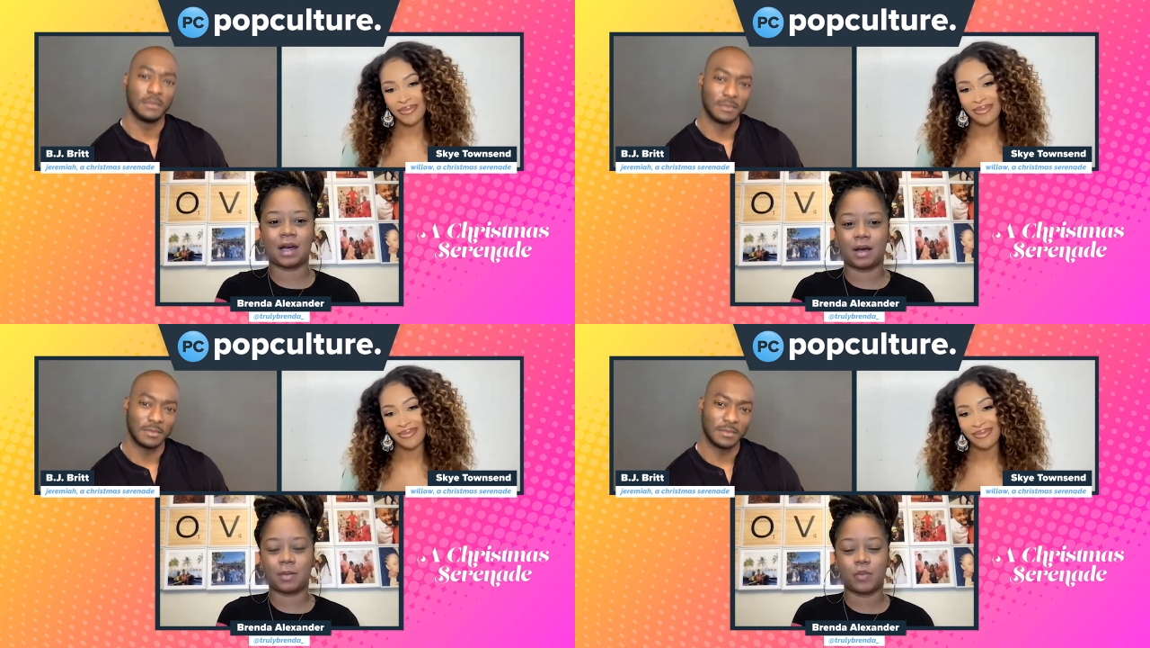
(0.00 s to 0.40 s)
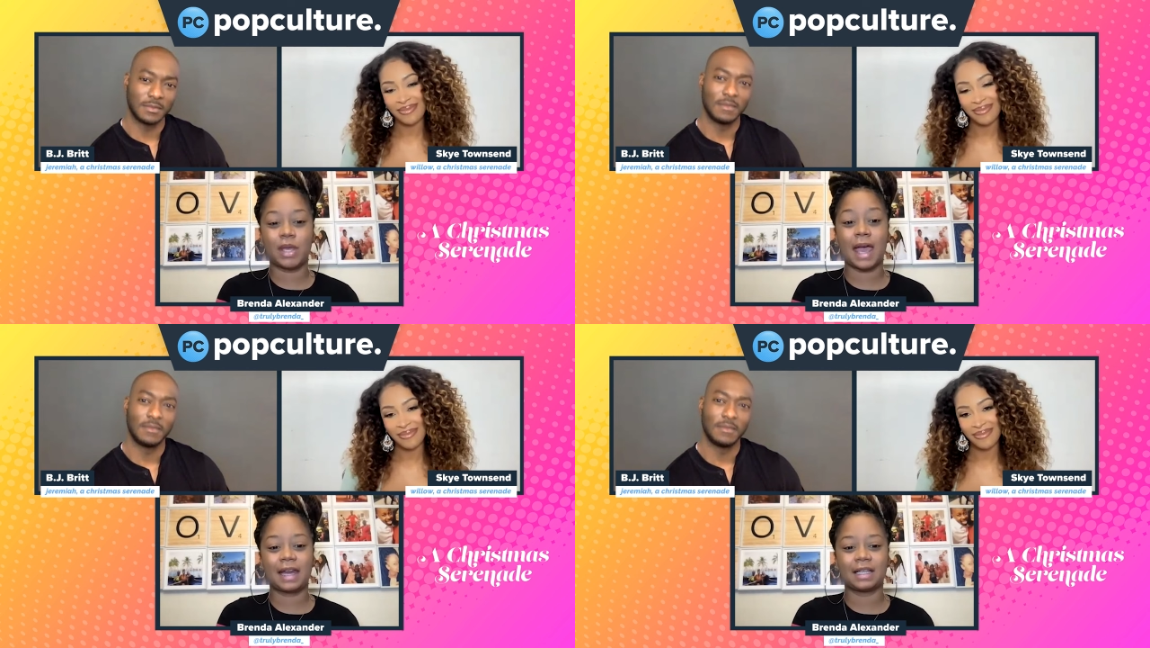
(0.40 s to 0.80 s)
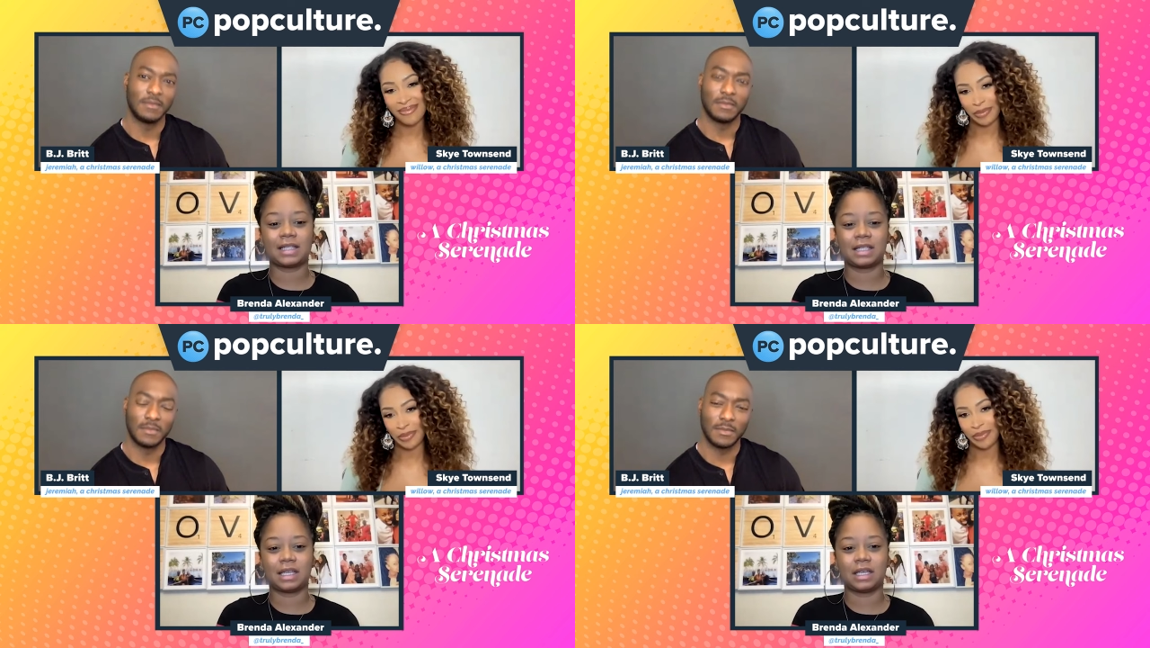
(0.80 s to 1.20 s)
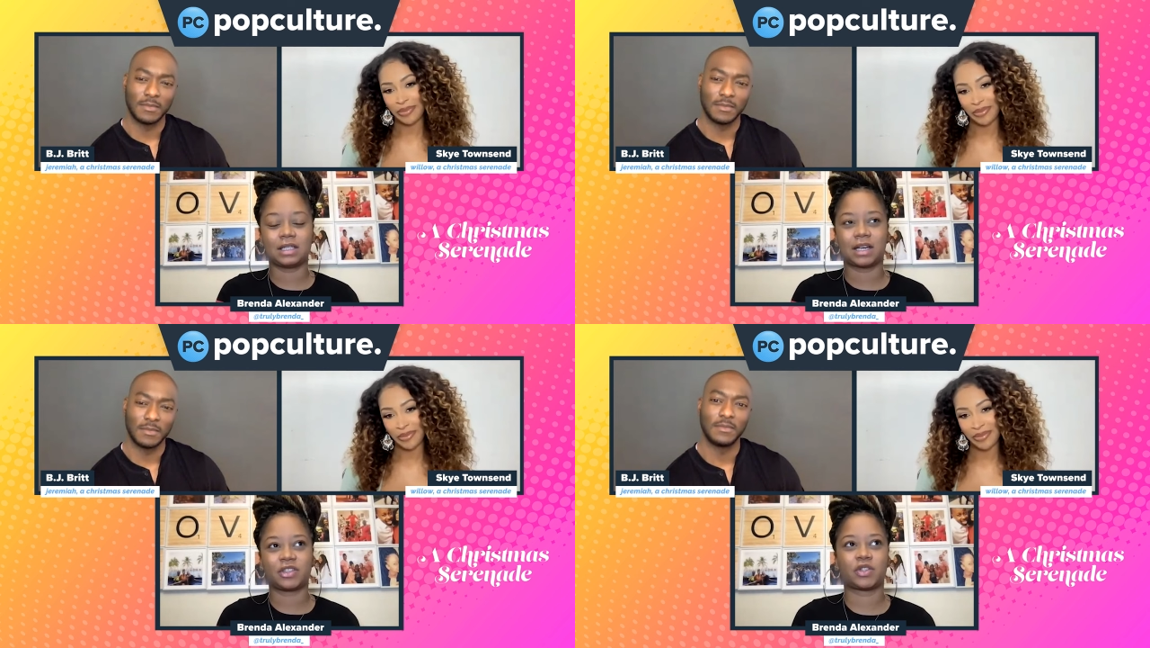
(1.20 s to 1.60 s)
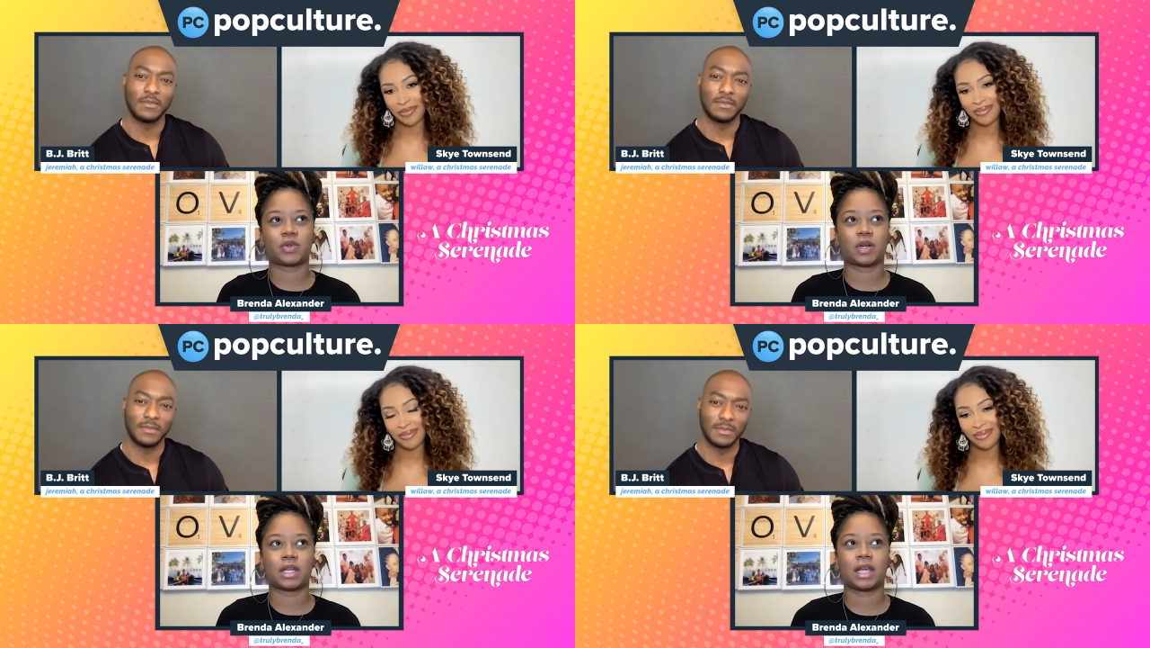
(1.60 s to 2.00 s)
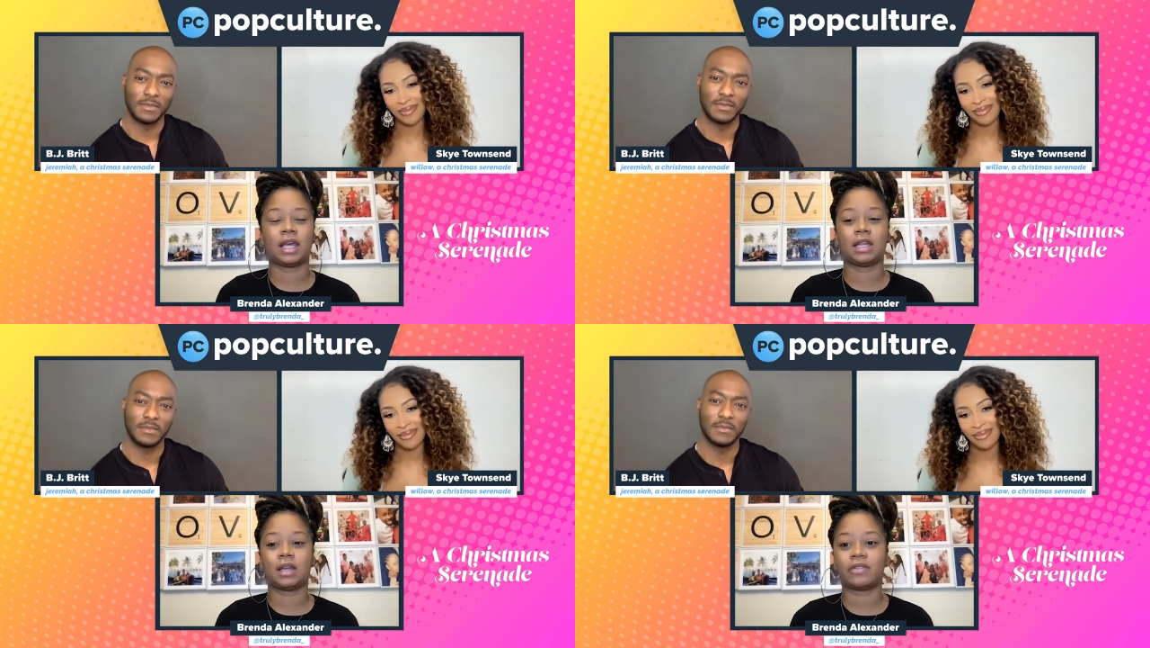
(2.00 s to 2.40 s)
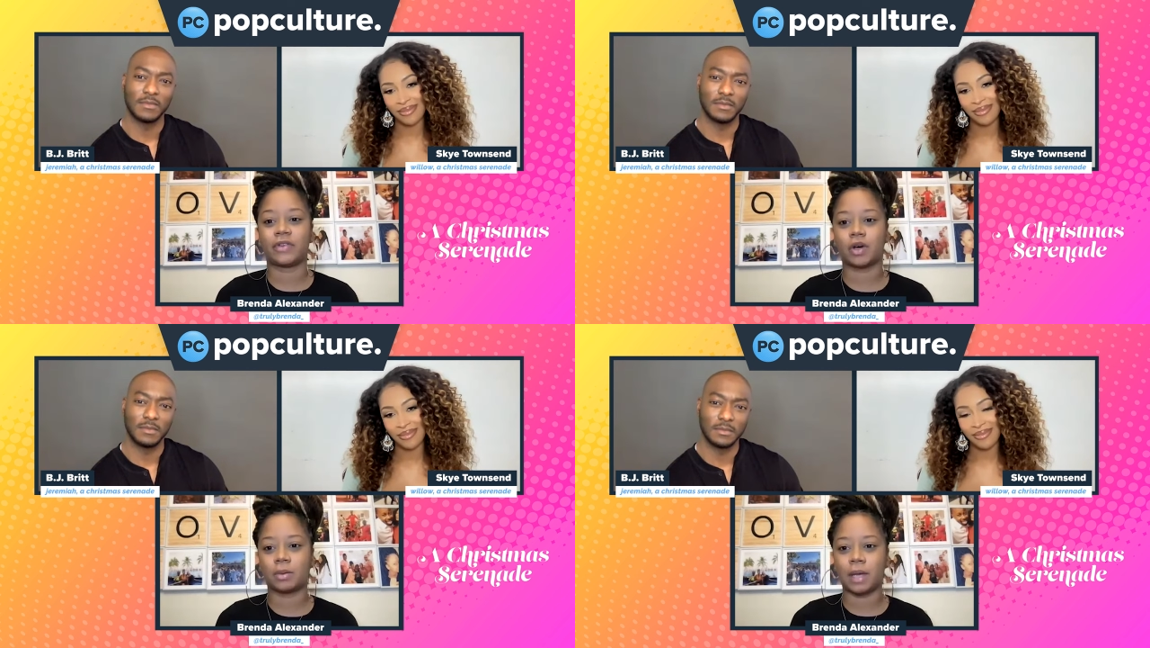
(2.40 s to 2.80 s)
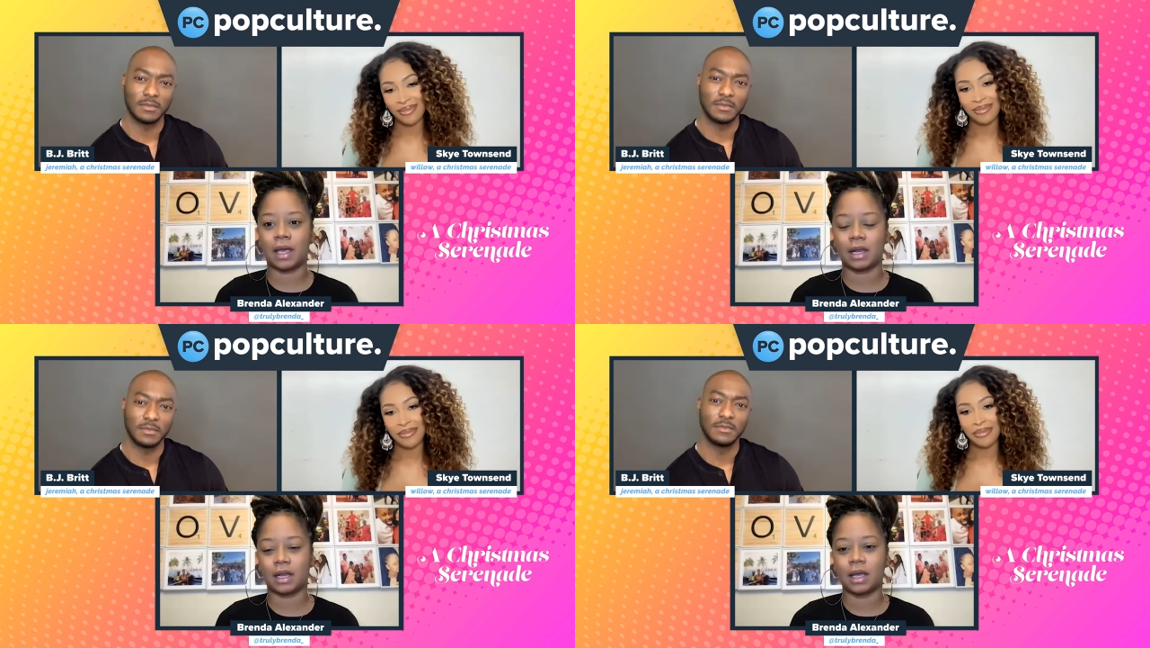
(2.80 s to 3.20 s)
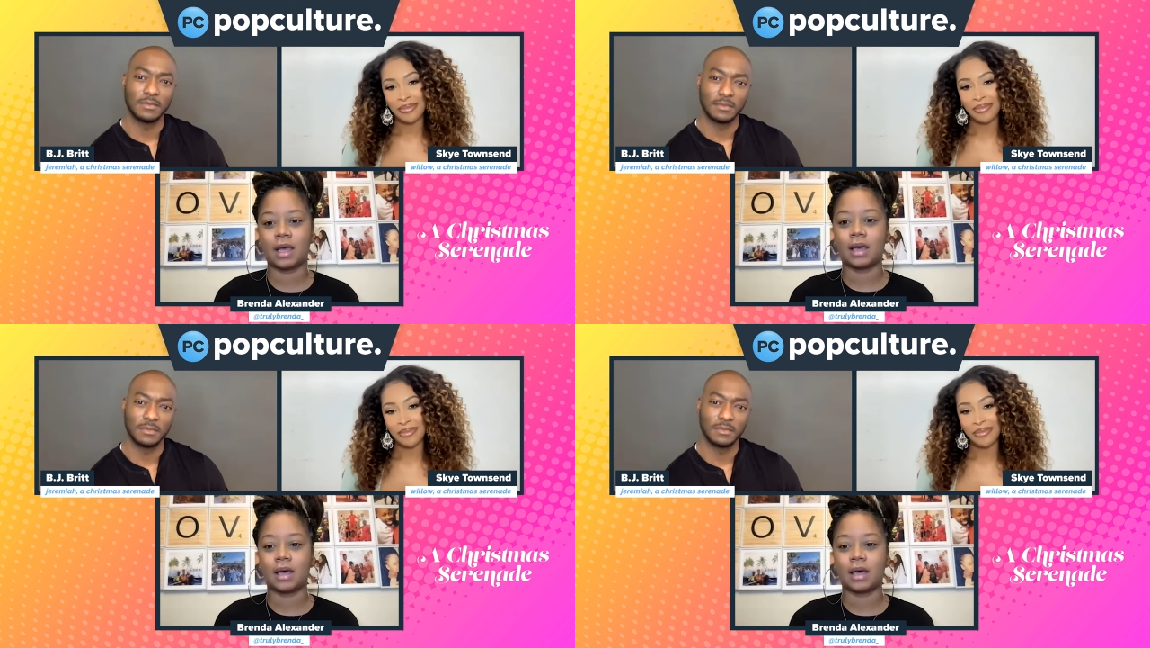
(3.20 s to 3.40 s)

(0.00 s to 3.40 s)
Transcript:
Speaker 1: um, we hadn't seen touched on in a film, and